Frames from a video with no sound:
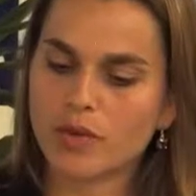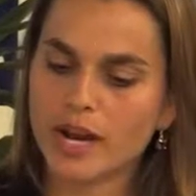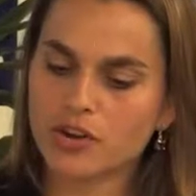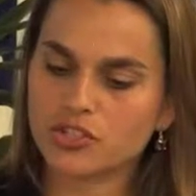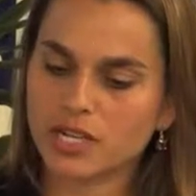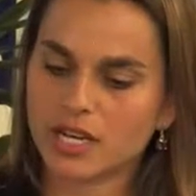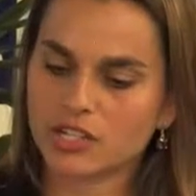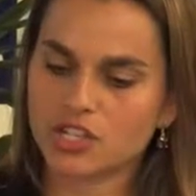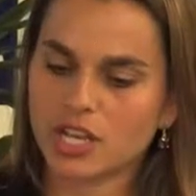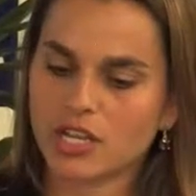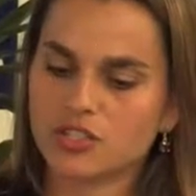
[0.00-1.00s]
rare genetic
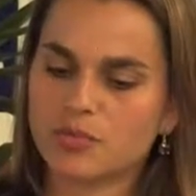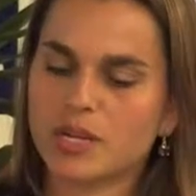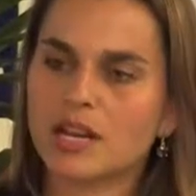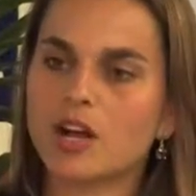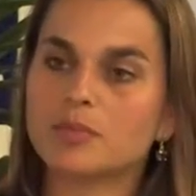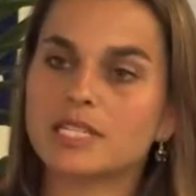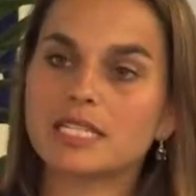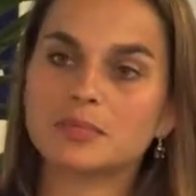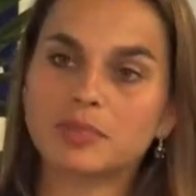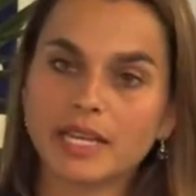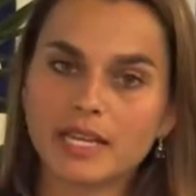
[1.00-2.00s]
change, but it helped
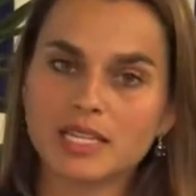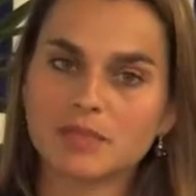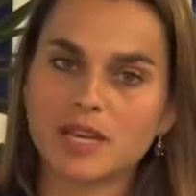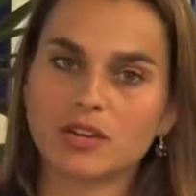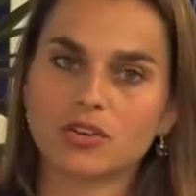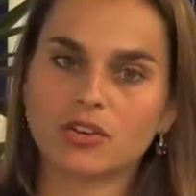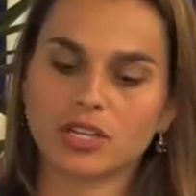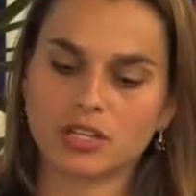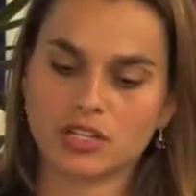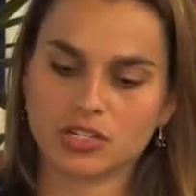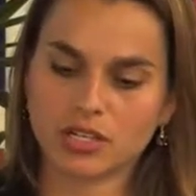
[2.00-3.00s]
explain his medical
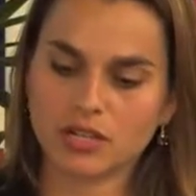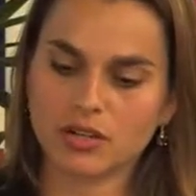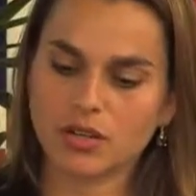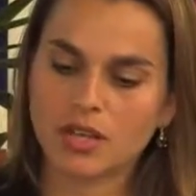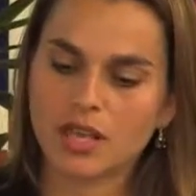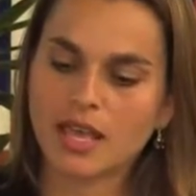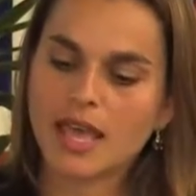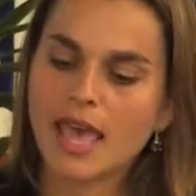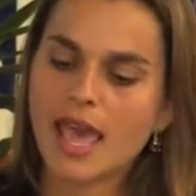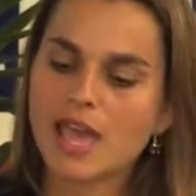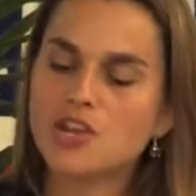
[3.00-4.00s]
condition.
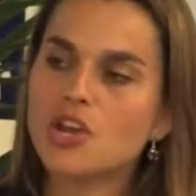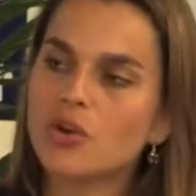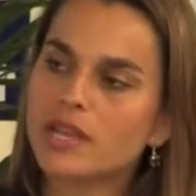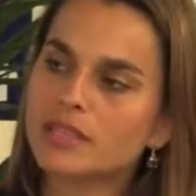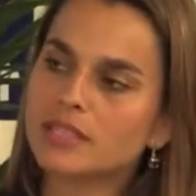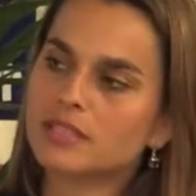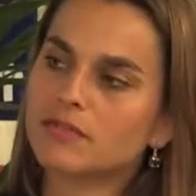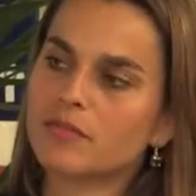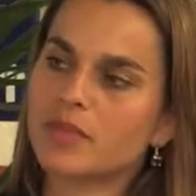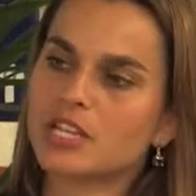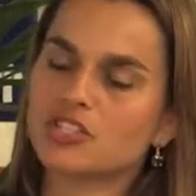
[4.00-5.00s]
And knowing this
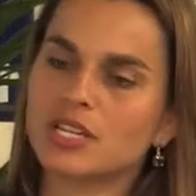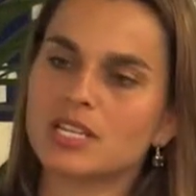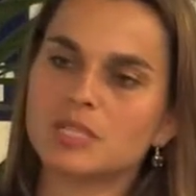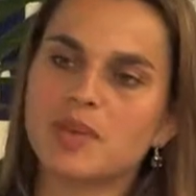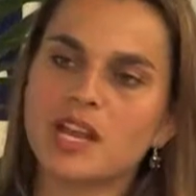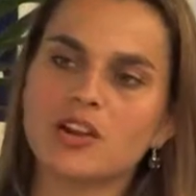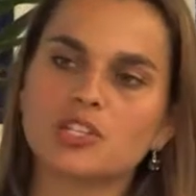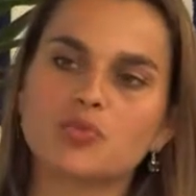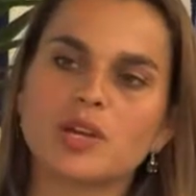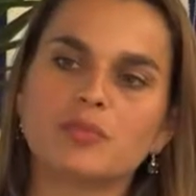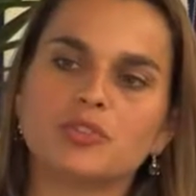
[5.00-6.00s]
information, his
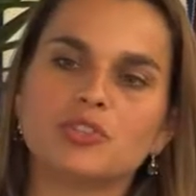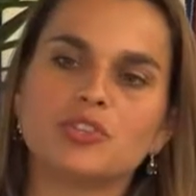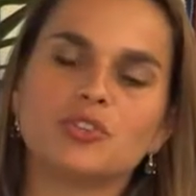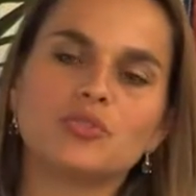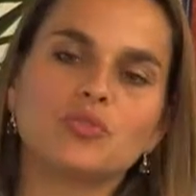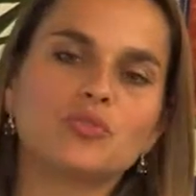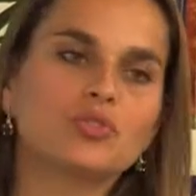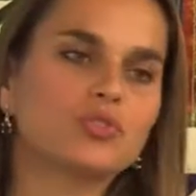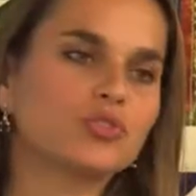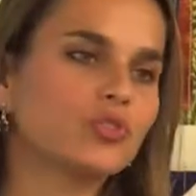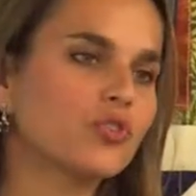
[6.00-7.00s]
parents were able to
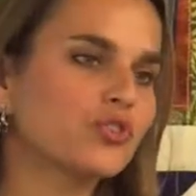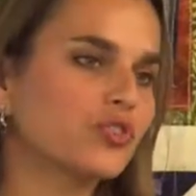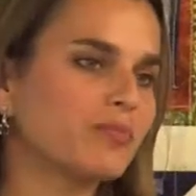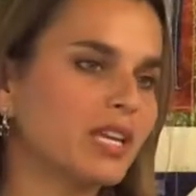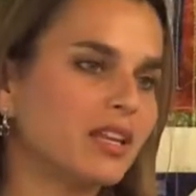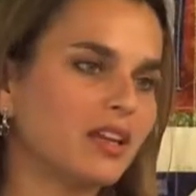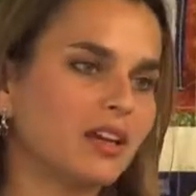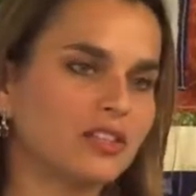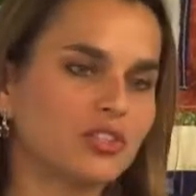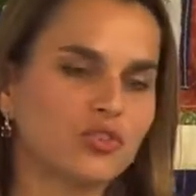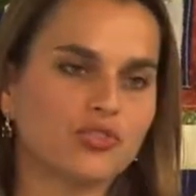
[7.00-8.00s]
use social media
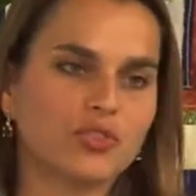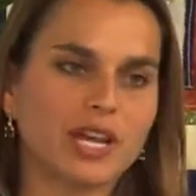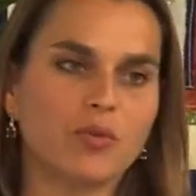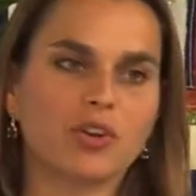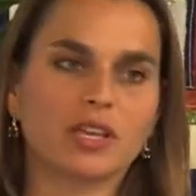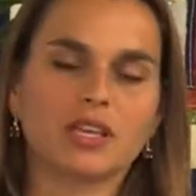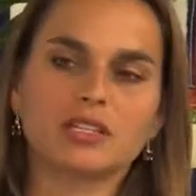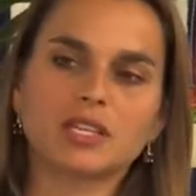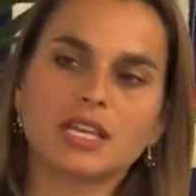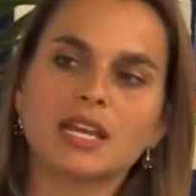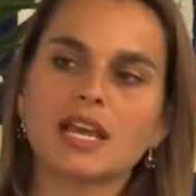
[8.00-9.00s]
and social networking
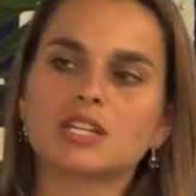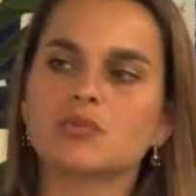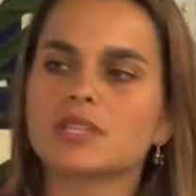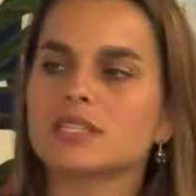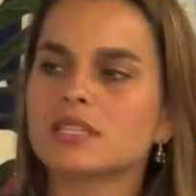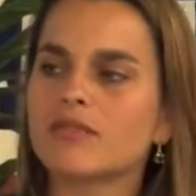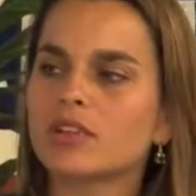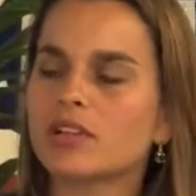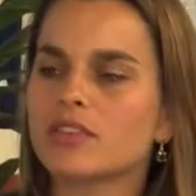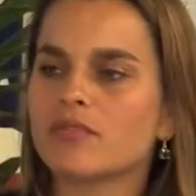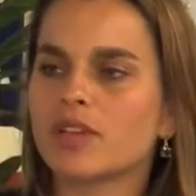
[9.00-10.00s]
to connect with several
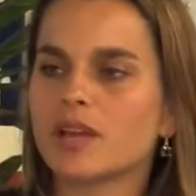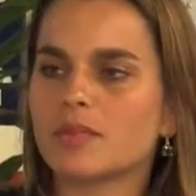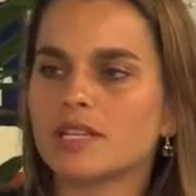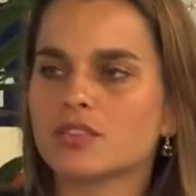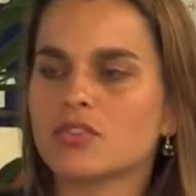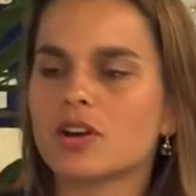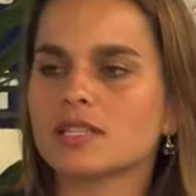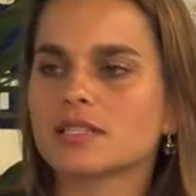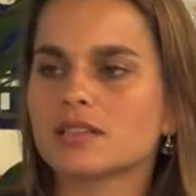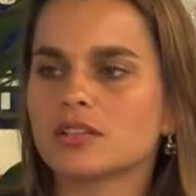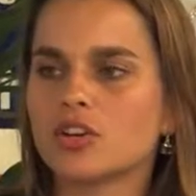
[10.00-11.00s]
other families
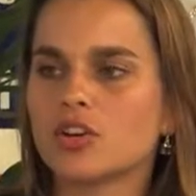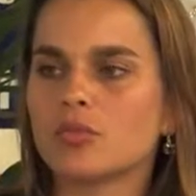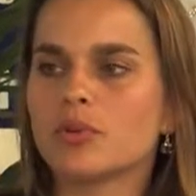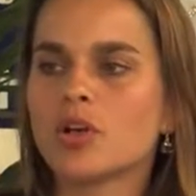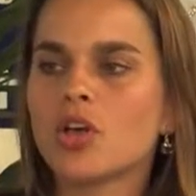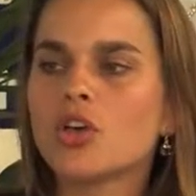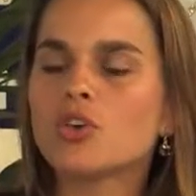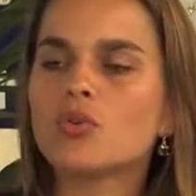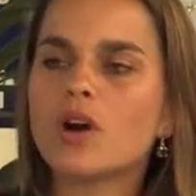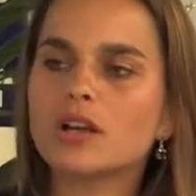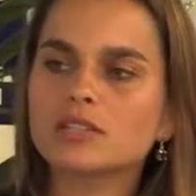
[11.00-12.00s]
across the globe
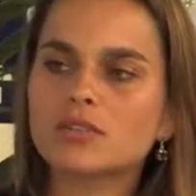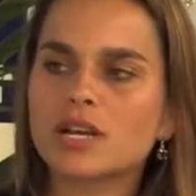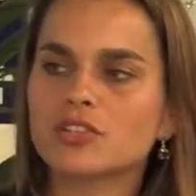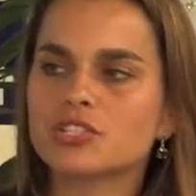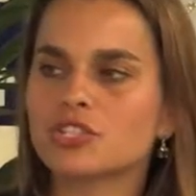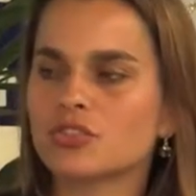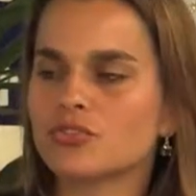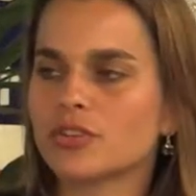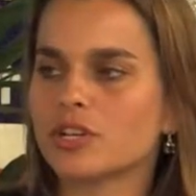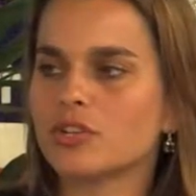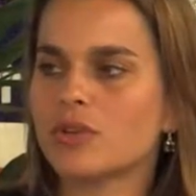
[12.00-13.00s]
who also held
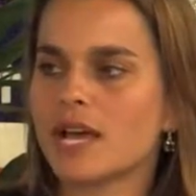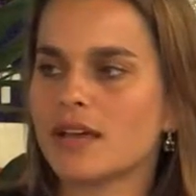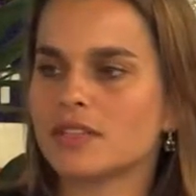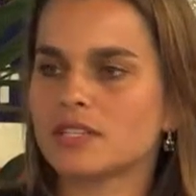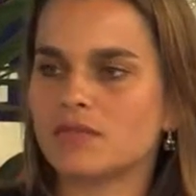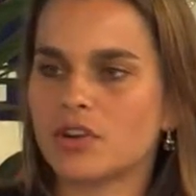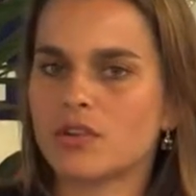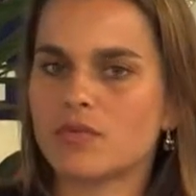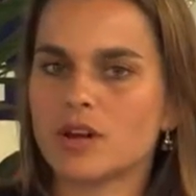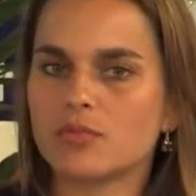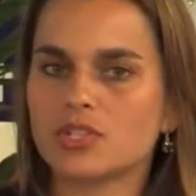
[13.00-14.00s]
children who had this very
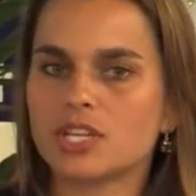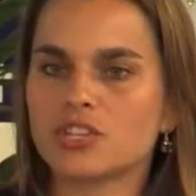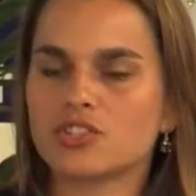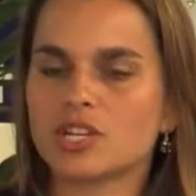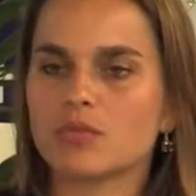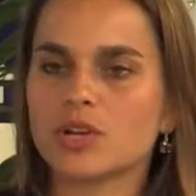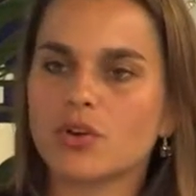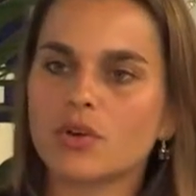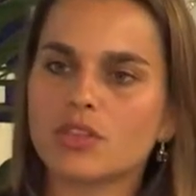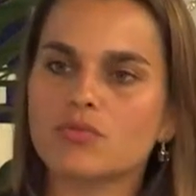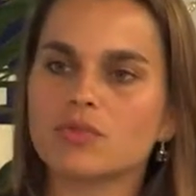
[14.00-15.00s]
rare mutation and were
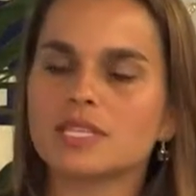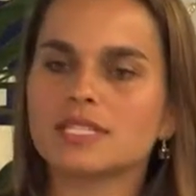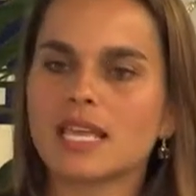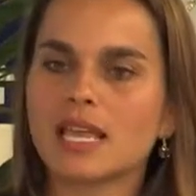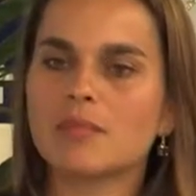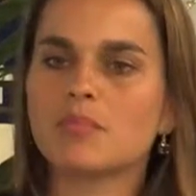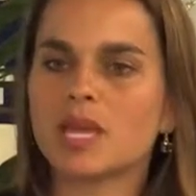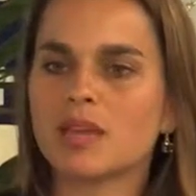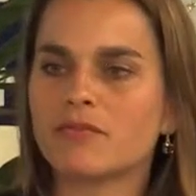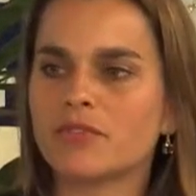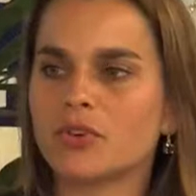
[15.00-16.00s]
going through the same
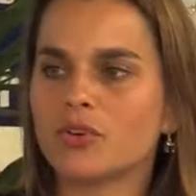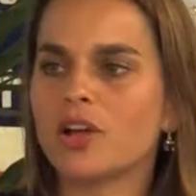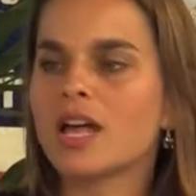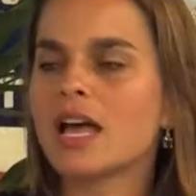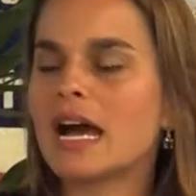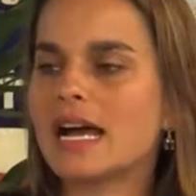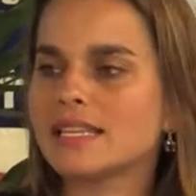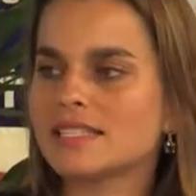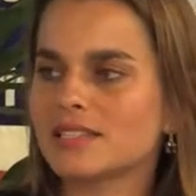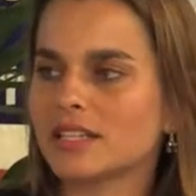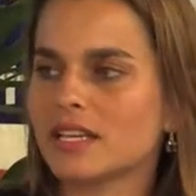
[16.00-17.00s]
painful,
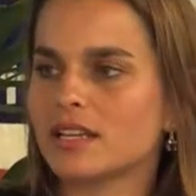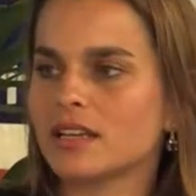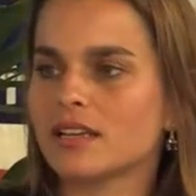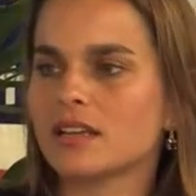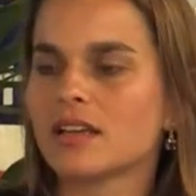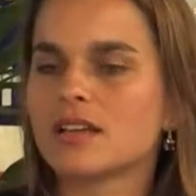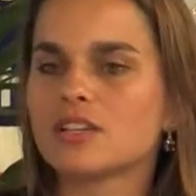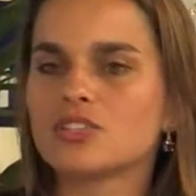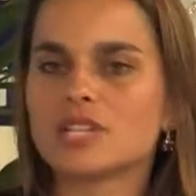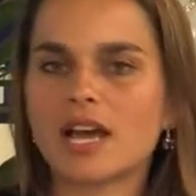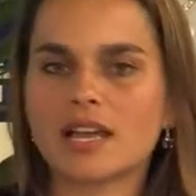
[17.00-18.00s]
isolated
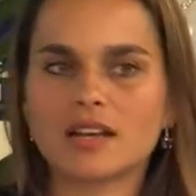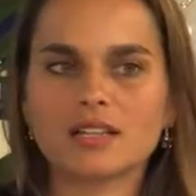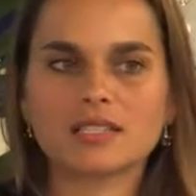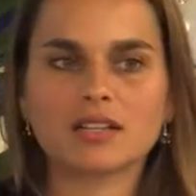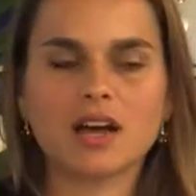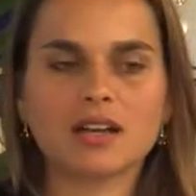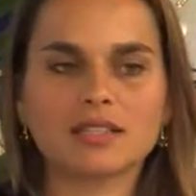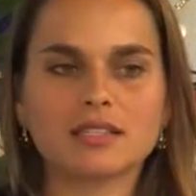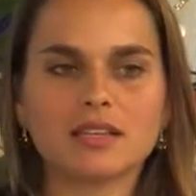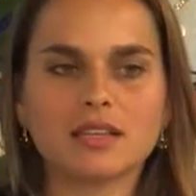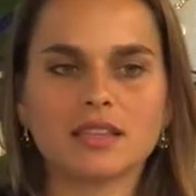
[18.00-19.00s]
diagnostic
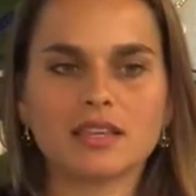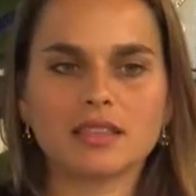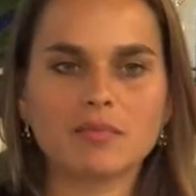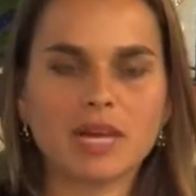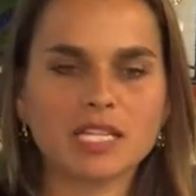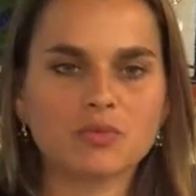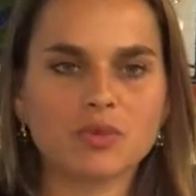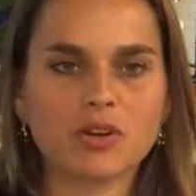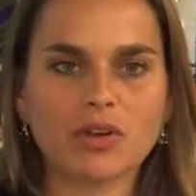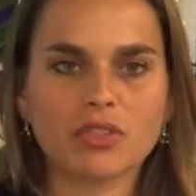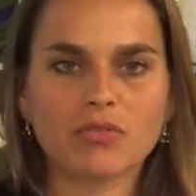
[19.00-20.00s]
odyssey that the Mights were
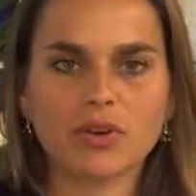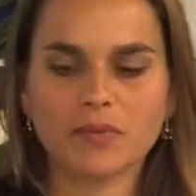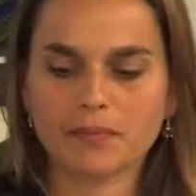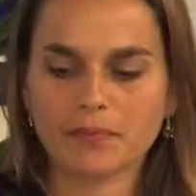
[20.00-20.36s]
going through.